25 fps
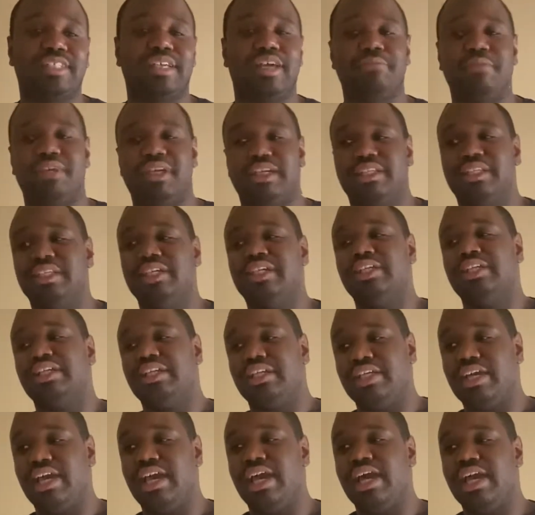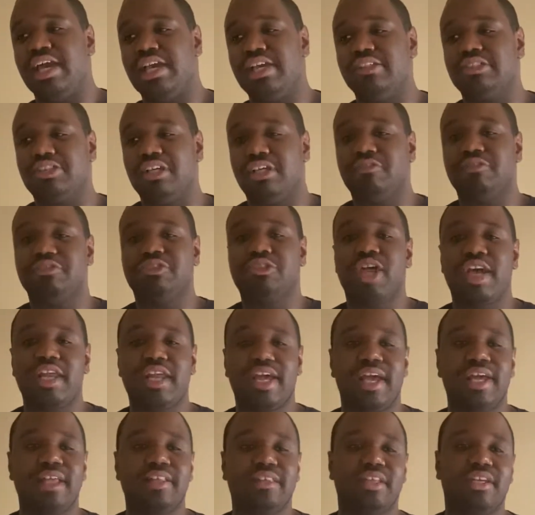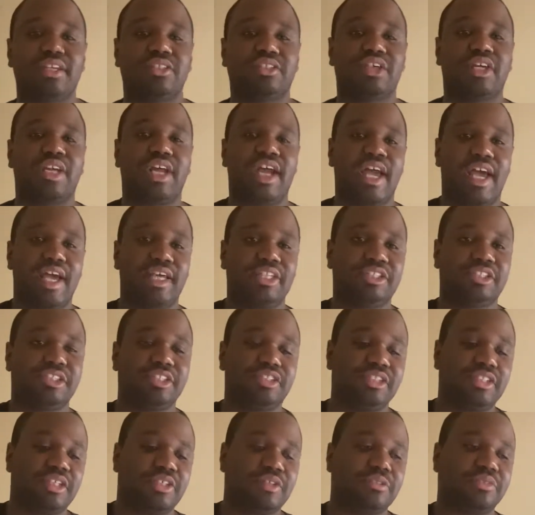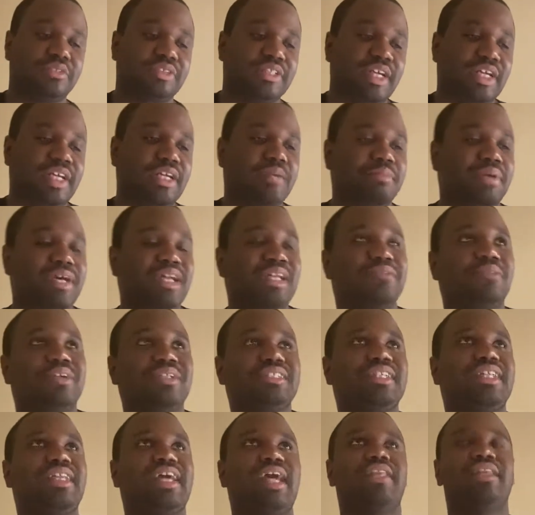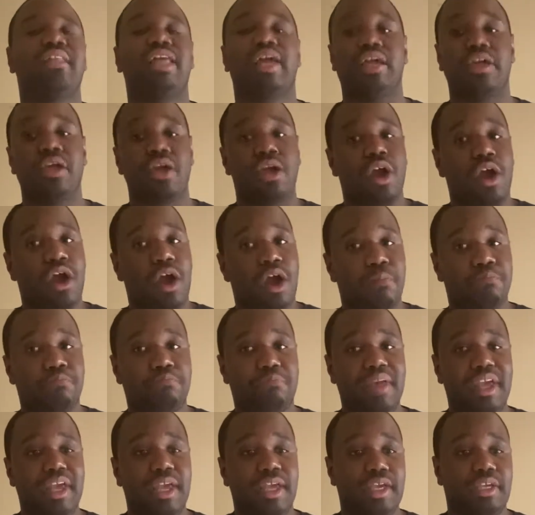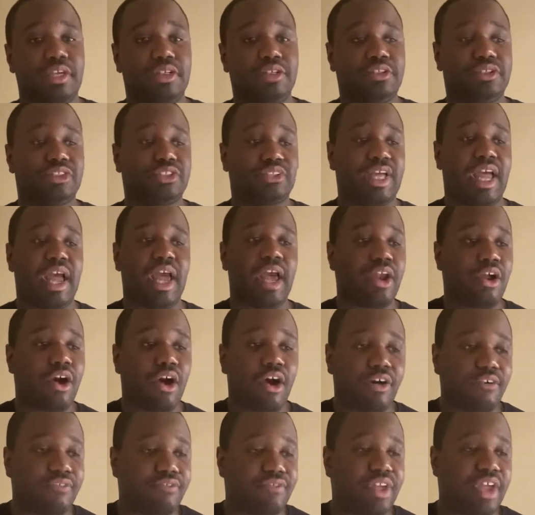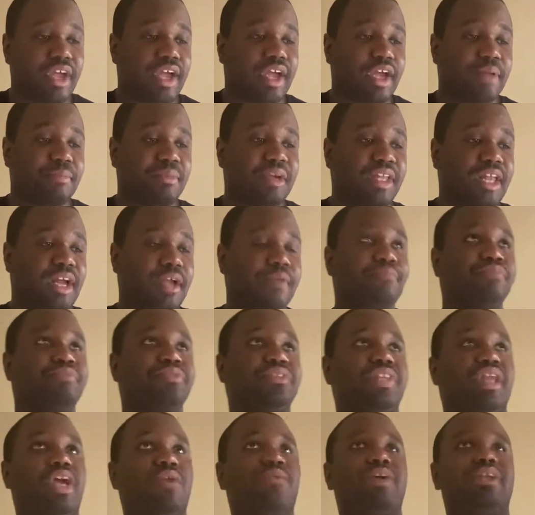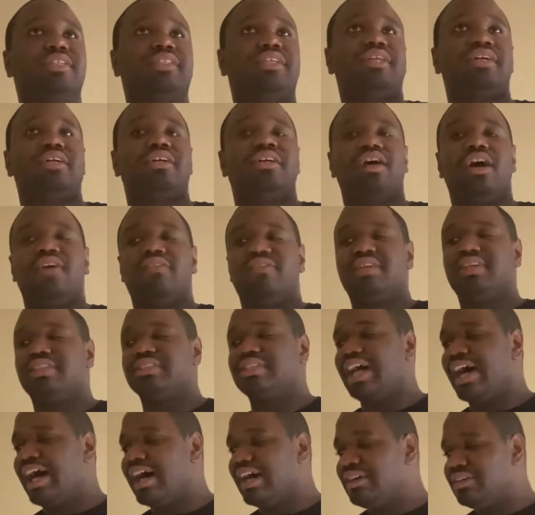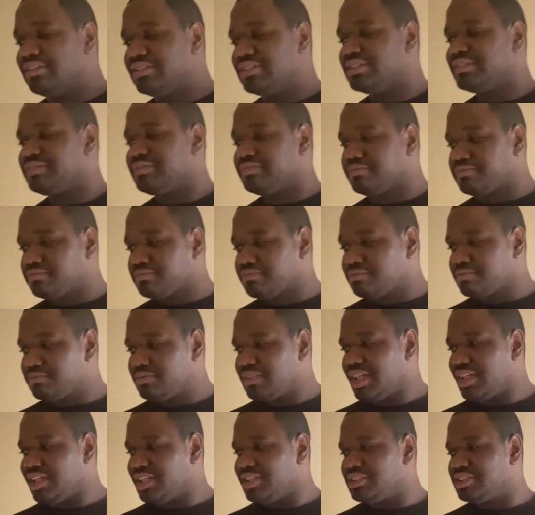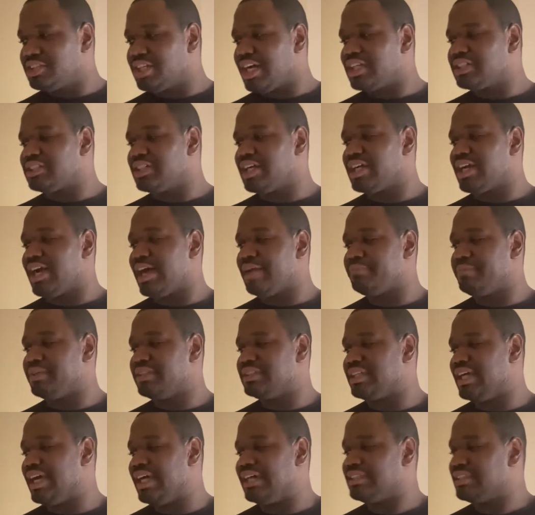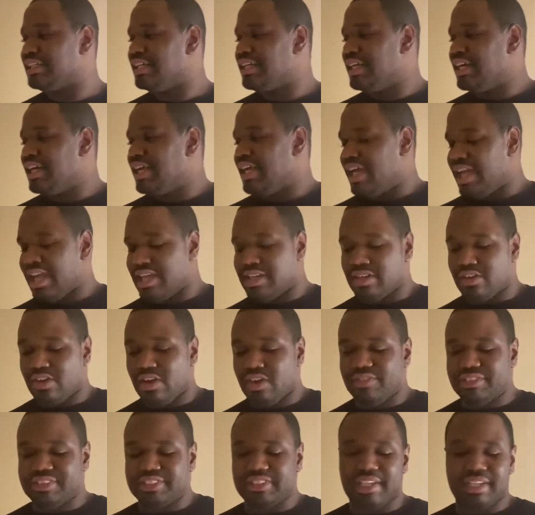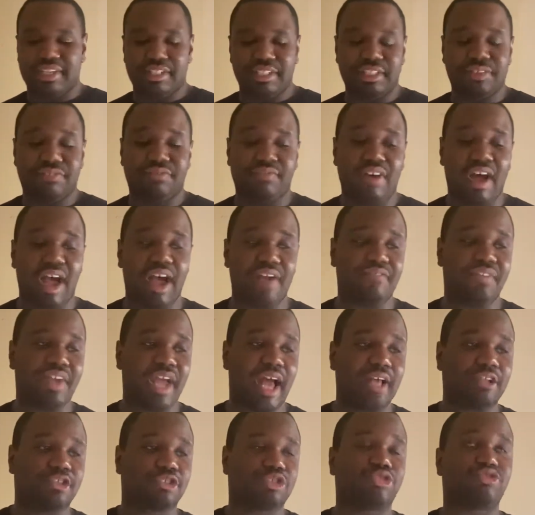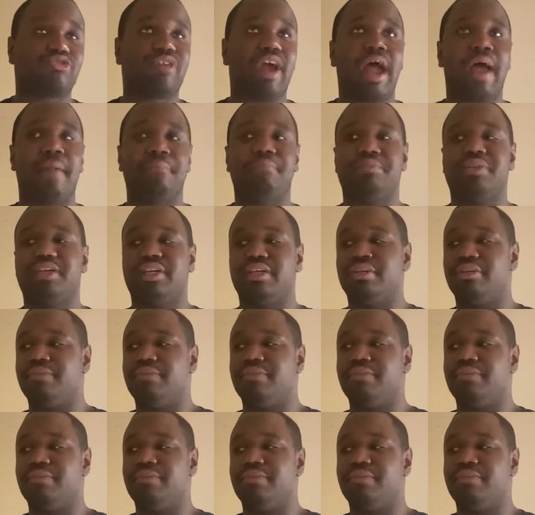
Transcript: I mean, yeah, it was trying to end things on an edgy note thing, but it wasn't that, like, a big standoff thing. I mean, like, they went to the governor's house, Cha-Cha got possessed, and then all of a sudden, these five got trapped